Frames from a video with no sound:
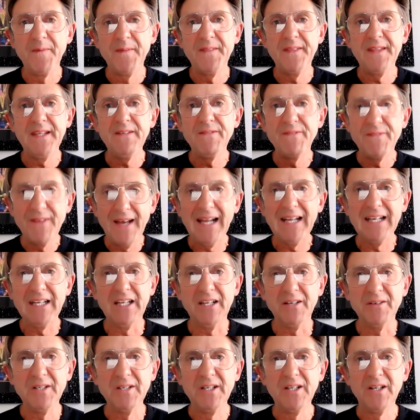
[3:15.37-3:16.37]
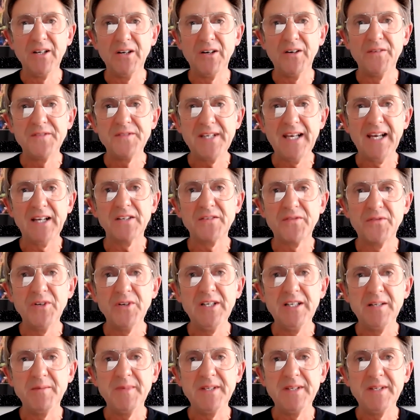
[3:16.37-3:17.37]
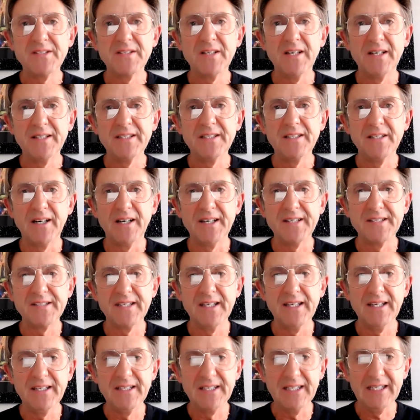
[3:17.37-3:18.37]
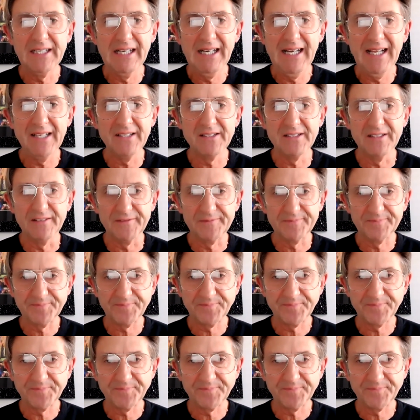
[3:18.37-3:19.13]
the value of tax freedom inside an ISA and a collective.